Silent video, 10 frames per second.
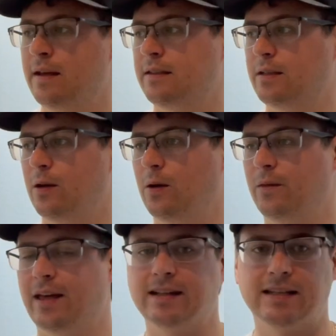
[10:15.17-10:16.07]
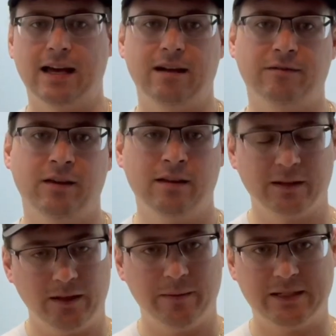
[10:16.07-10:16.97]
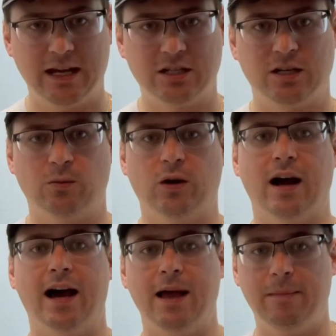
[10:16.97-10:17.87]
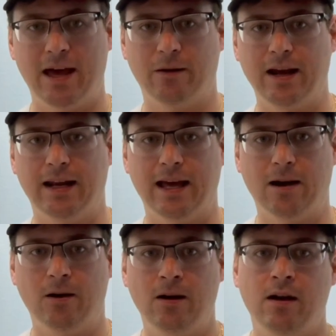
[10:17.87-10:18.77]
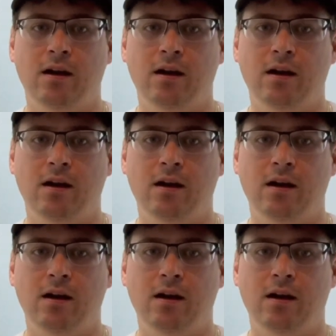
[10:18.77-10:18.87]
So that's kind of the limitation where I'm at right now.